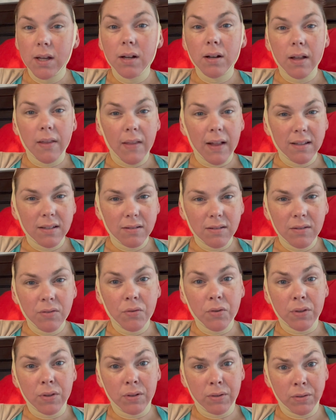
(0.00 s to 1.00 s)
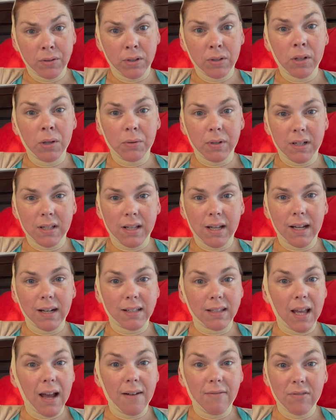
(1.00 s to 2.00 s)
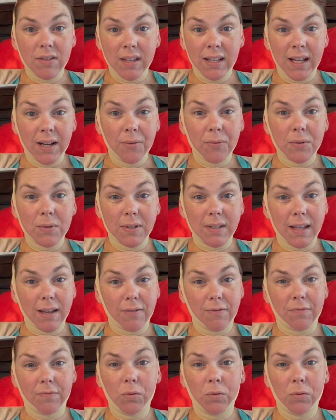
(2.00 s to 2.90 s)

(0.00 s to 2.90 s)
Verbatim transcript: and that's all the, the lower side, because everything else is like